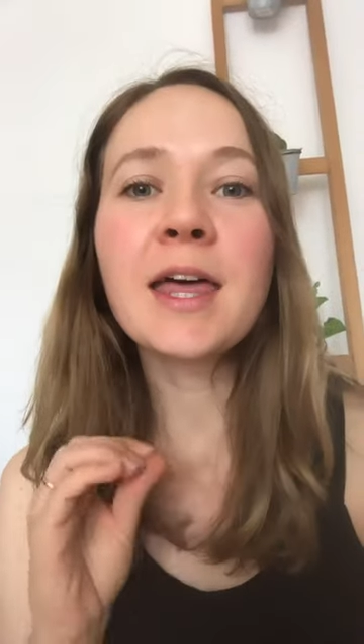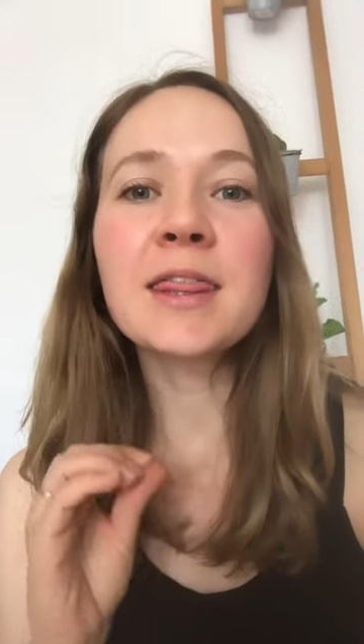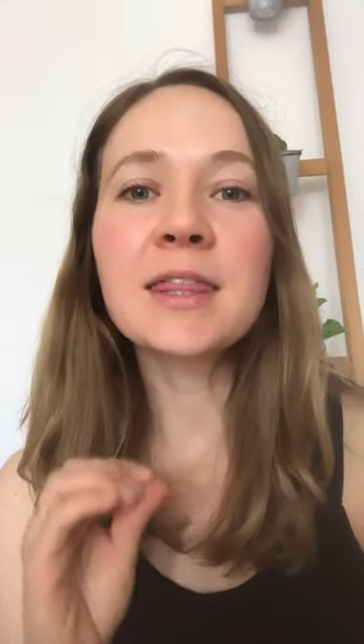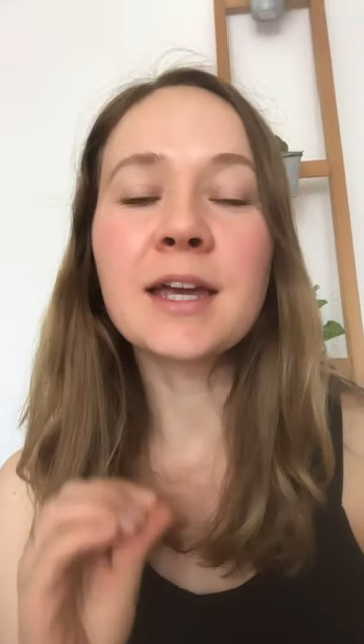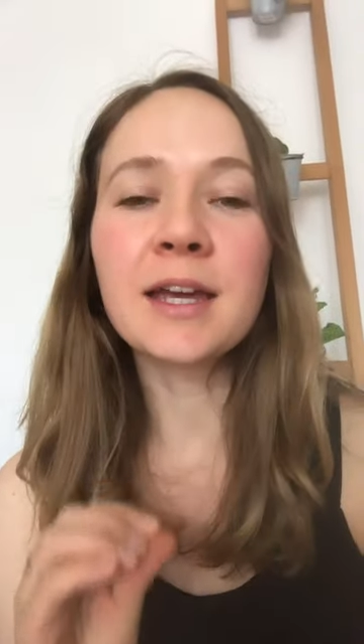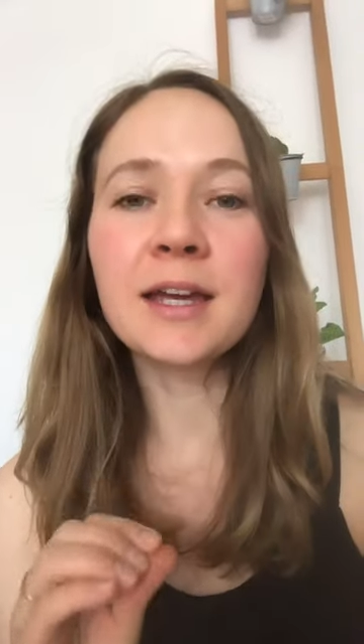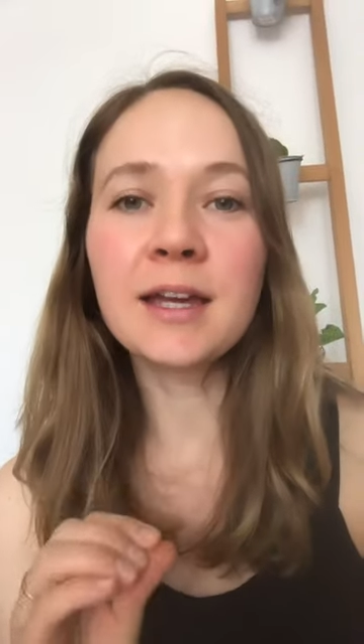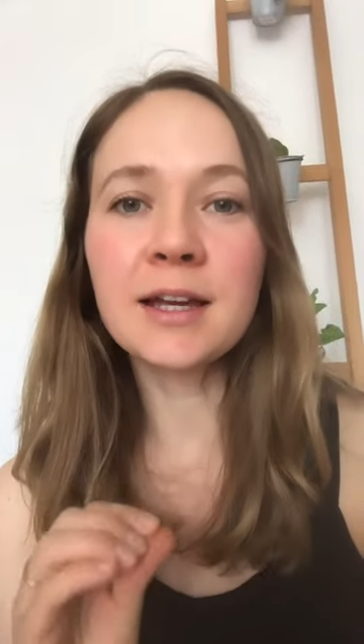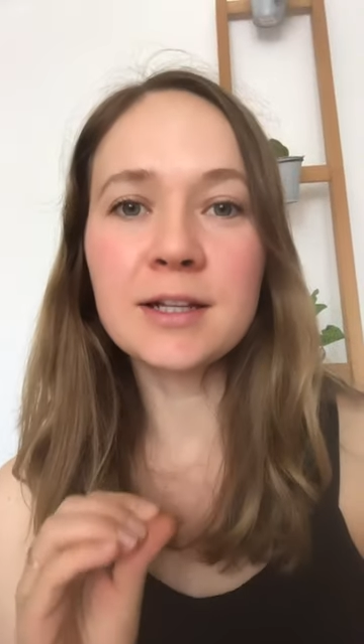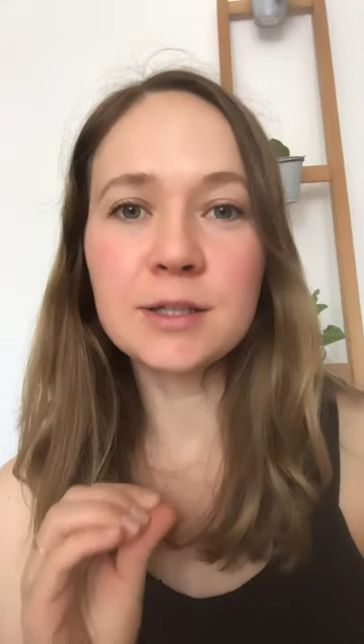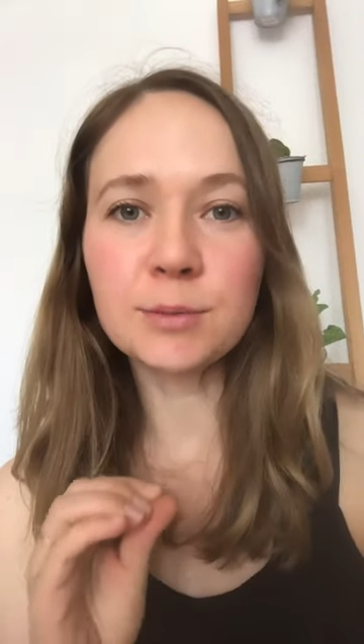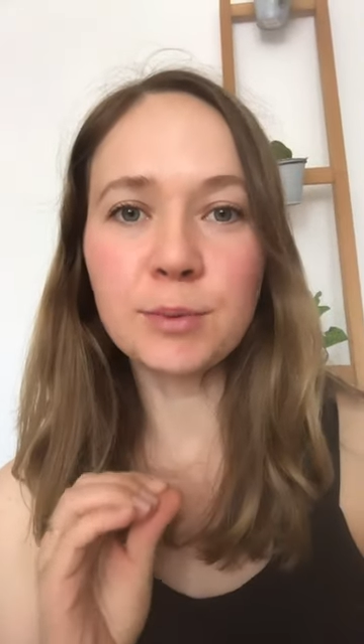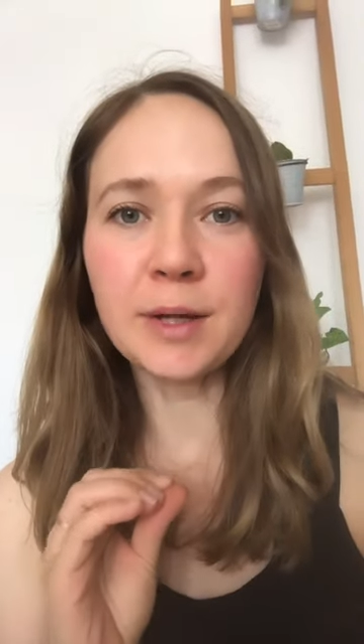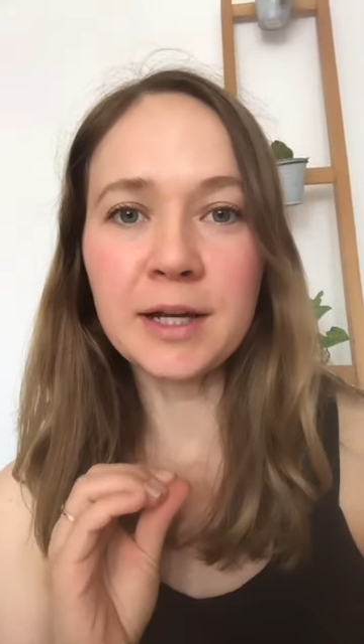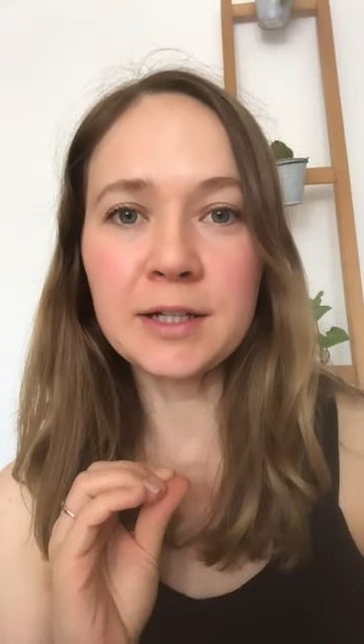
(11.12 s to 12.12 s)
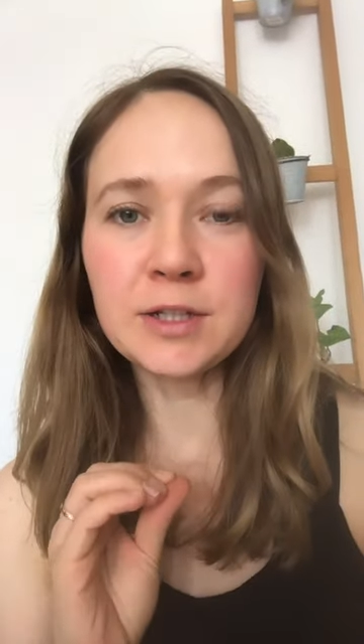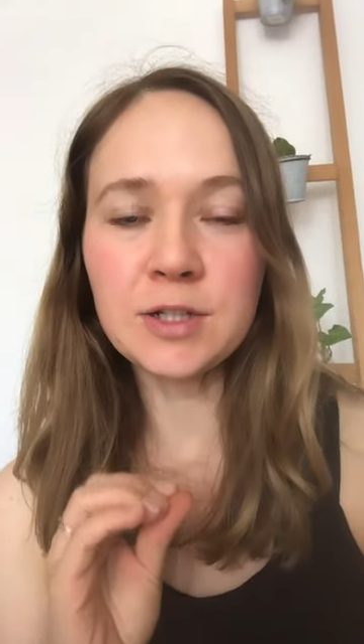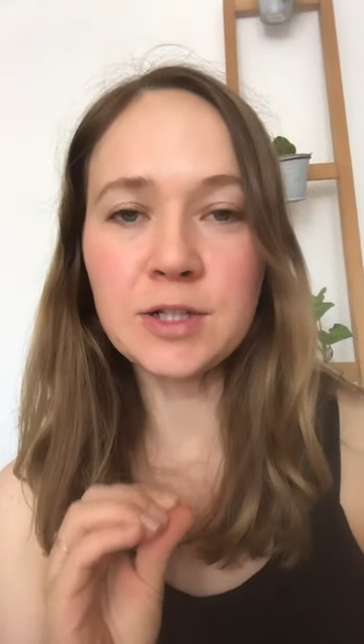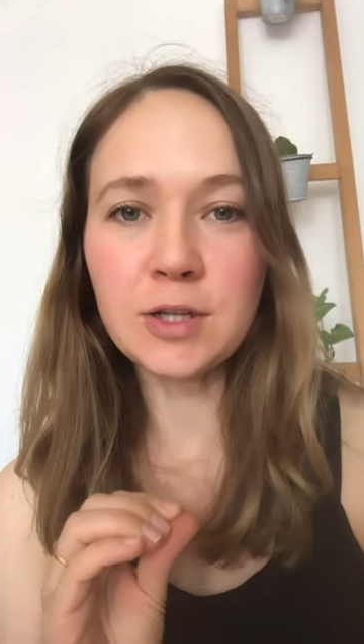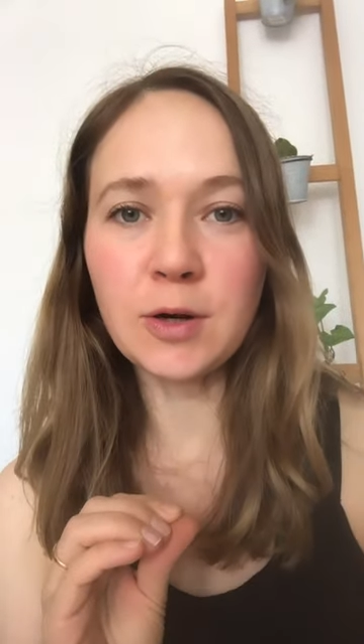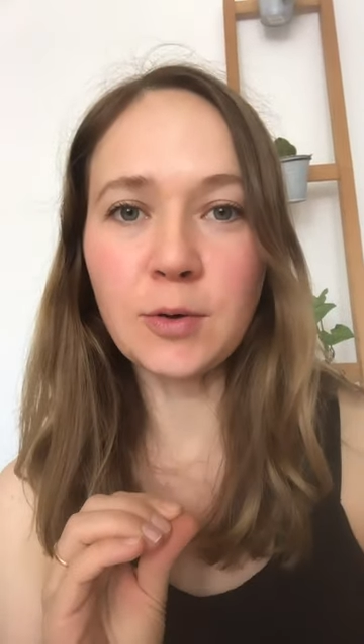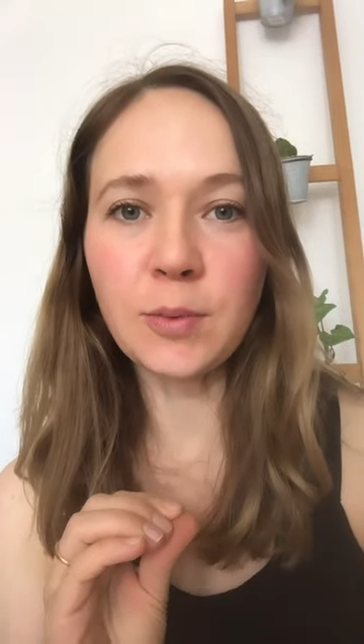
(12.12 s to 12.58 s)
They explain
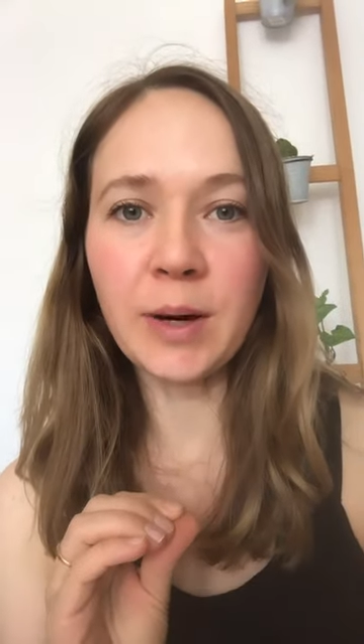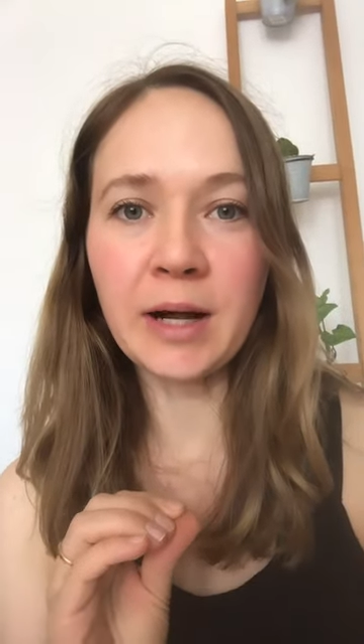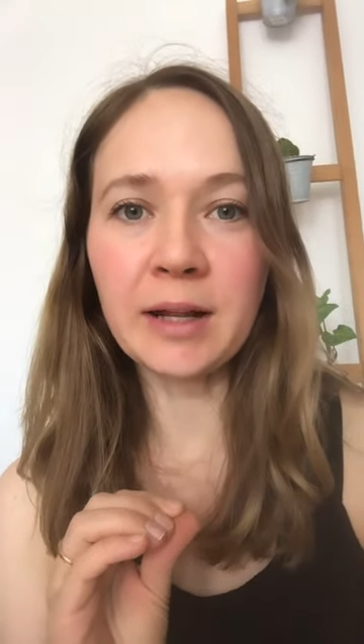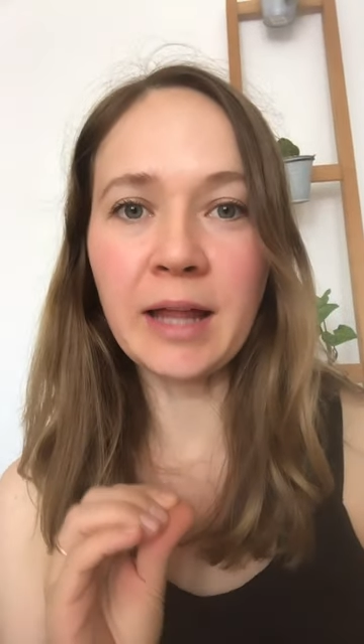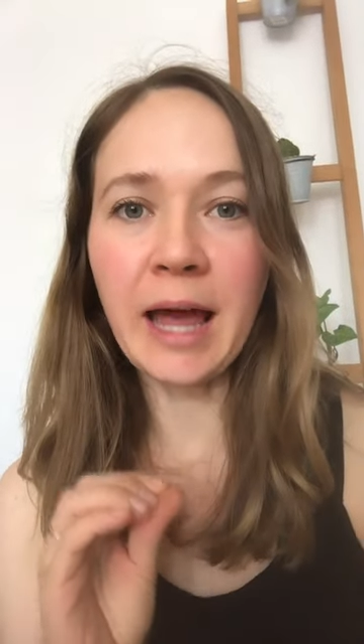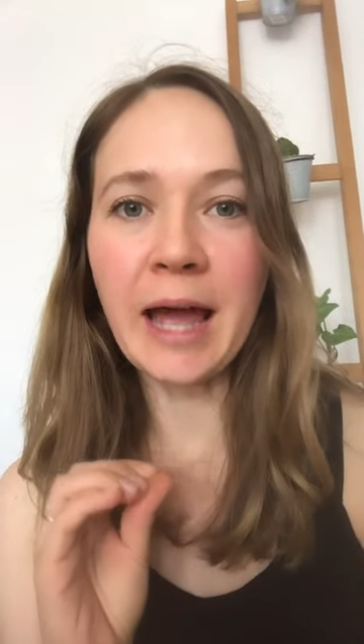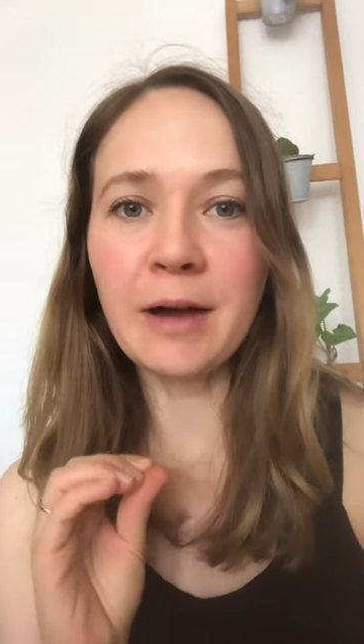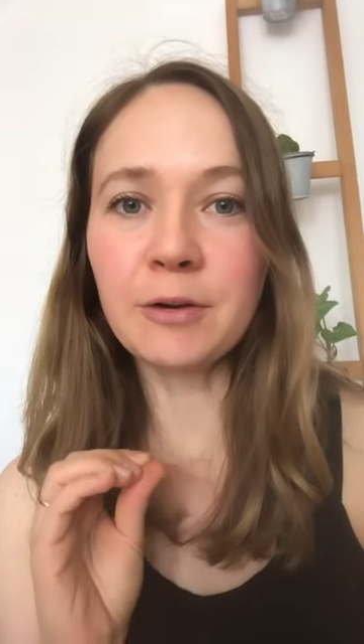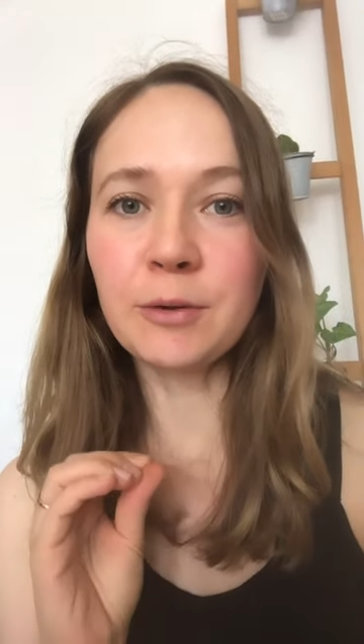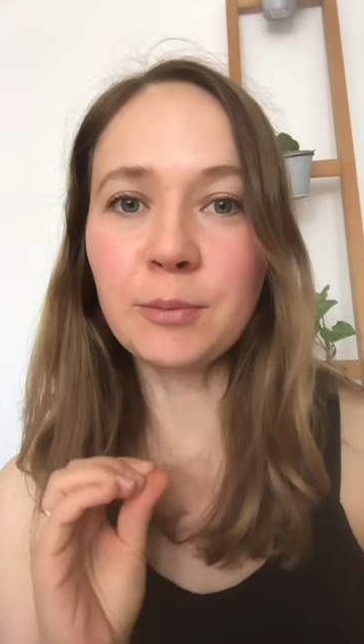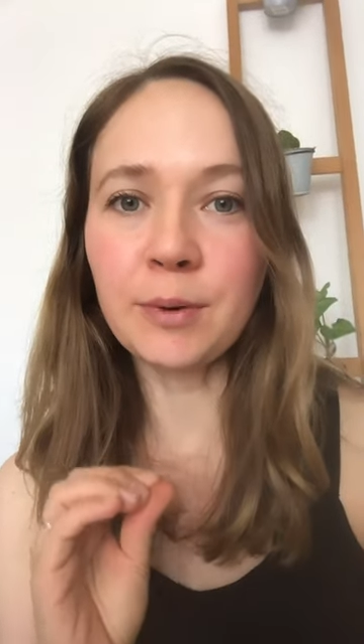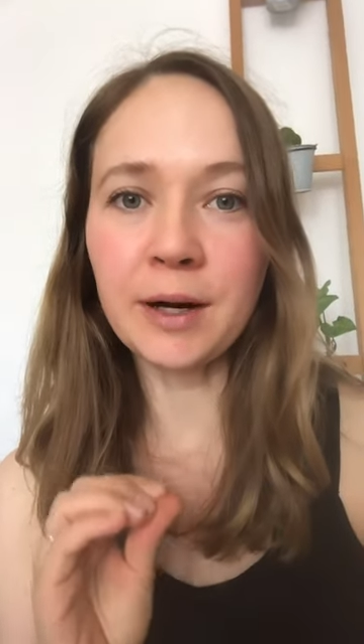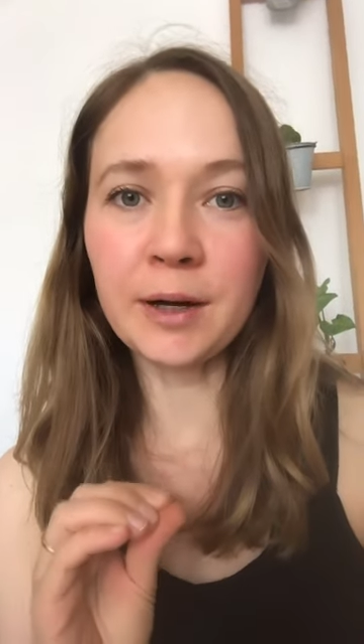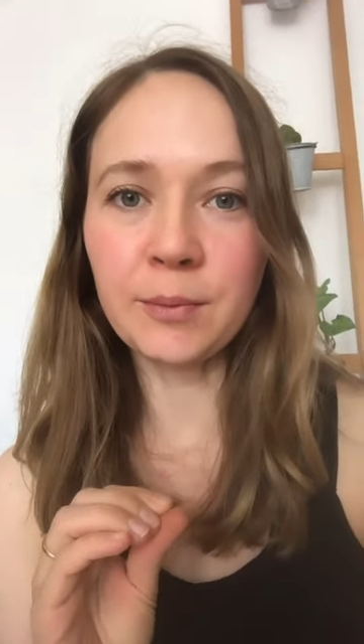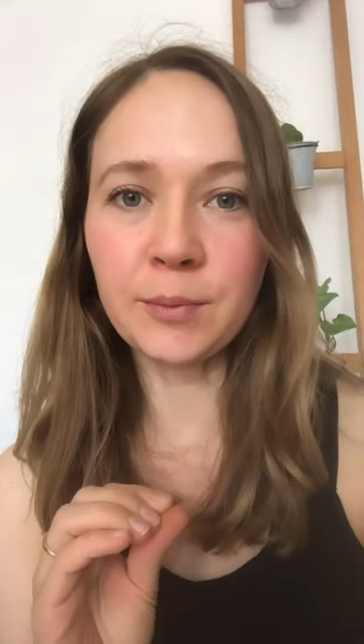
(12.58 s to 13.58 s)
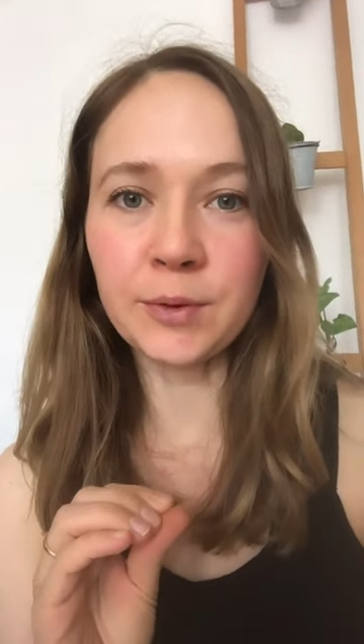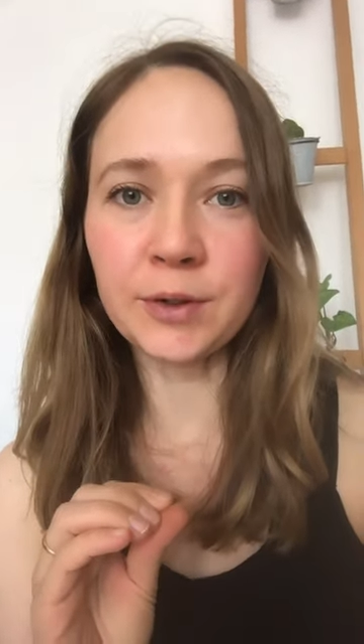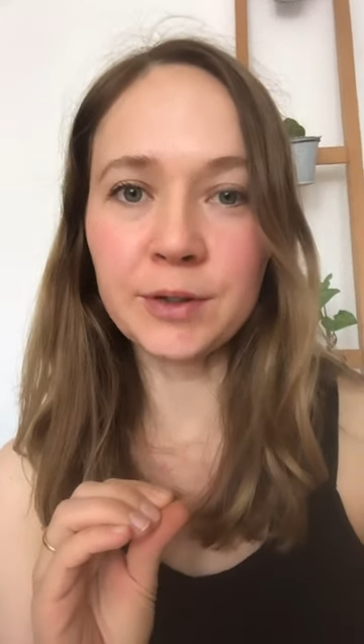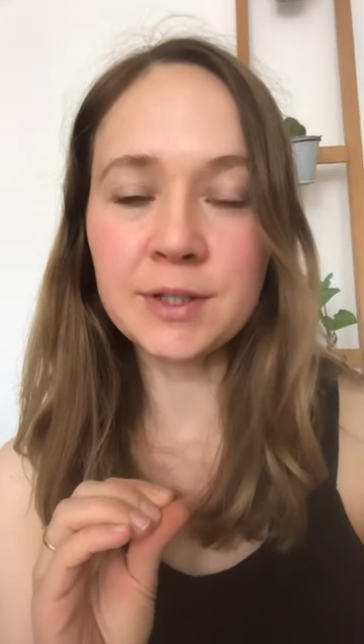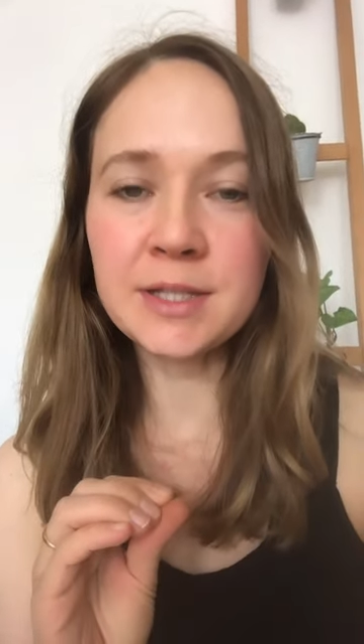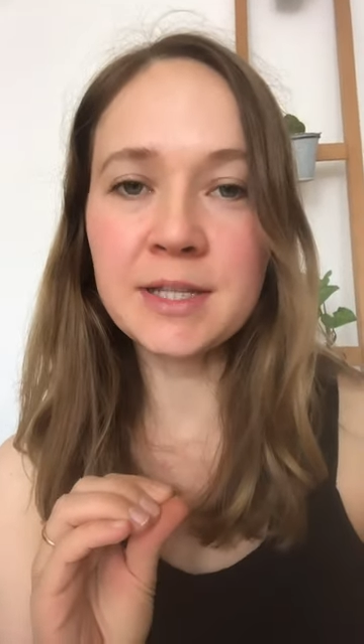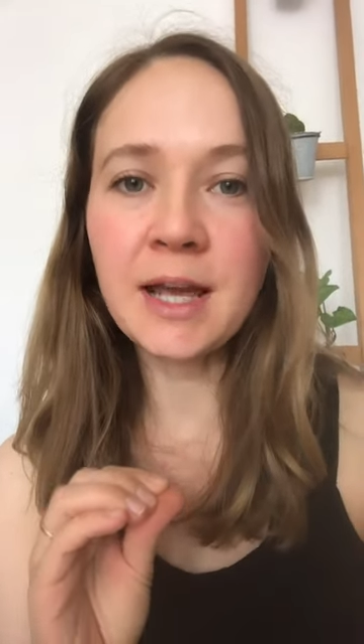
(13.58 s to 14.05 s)
so well how the brain
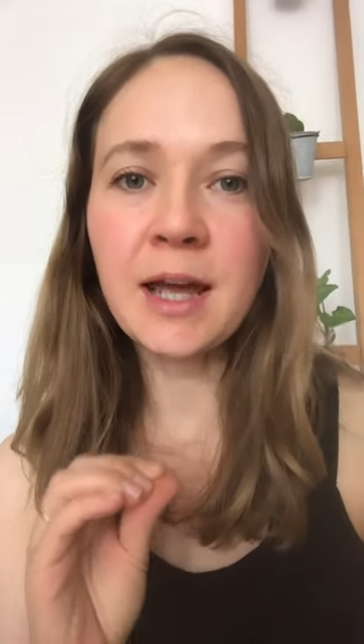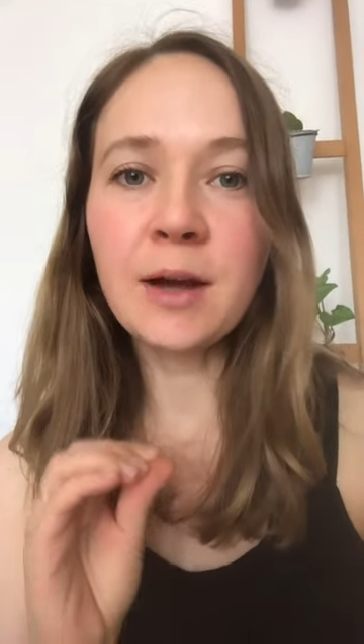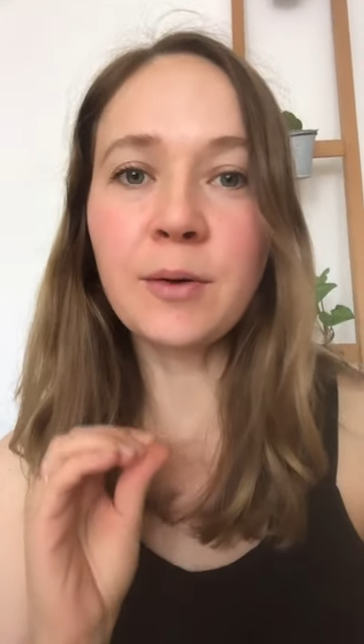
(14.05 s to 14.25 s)
works,